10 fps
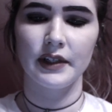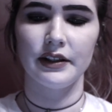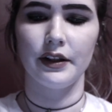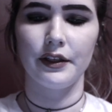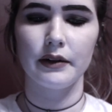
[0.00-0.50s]

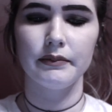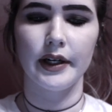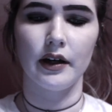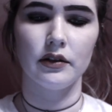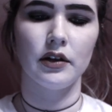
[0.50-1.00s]
In the
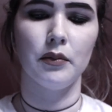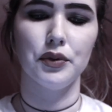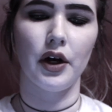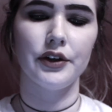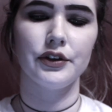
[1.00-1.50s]
thumbnail, a
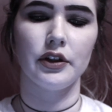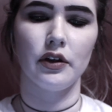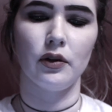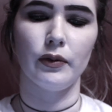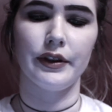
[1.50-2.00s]
blonde
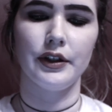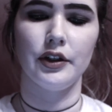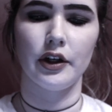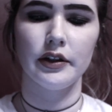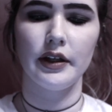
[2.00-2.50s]
girl
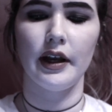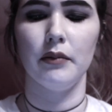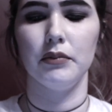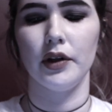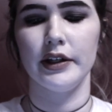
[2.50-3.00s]
with dirt
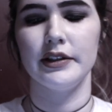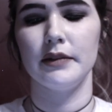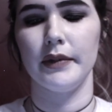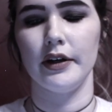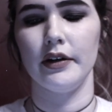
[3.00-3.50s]
and blood
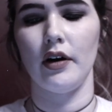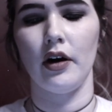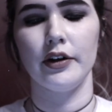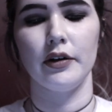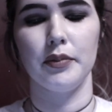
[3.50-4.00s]
smeared
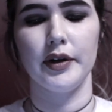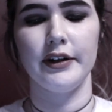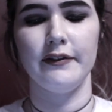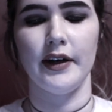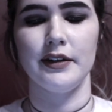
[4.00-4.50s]
on her
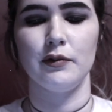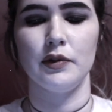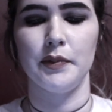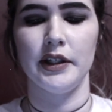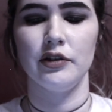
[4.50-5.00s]
pretty face
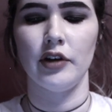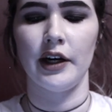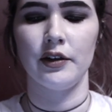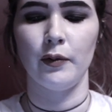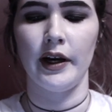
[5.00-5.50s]
was being
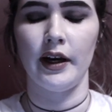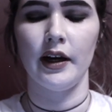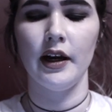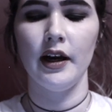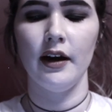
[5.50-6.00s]
dragged
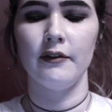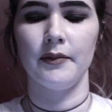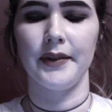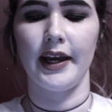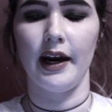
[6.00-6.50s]
away
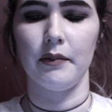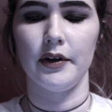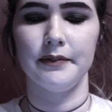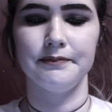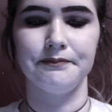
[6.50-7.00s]
from the
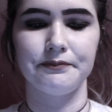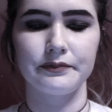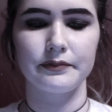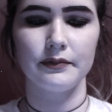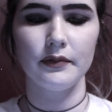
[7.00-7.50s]
camera.
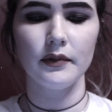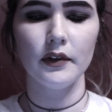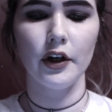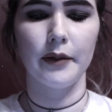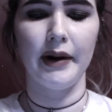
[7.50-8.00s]

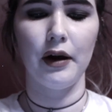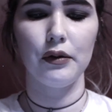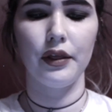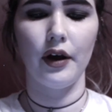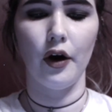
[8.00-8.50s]
Her
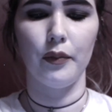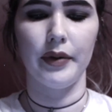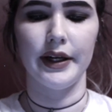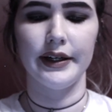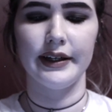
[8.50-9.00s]
mouth
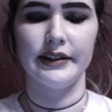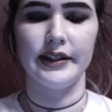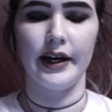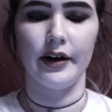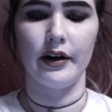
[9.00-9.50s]
opened in
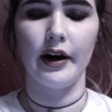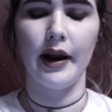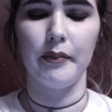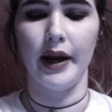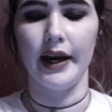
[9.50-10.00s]
terror
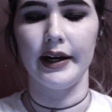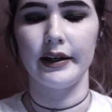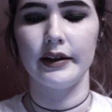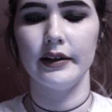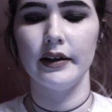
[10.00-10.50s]
and
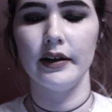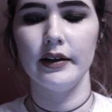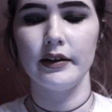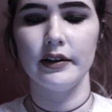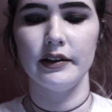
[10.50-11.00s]
panic.
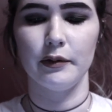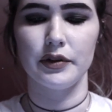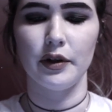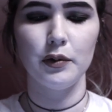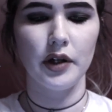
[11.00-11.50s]
There
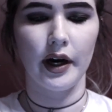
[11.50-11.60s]
was no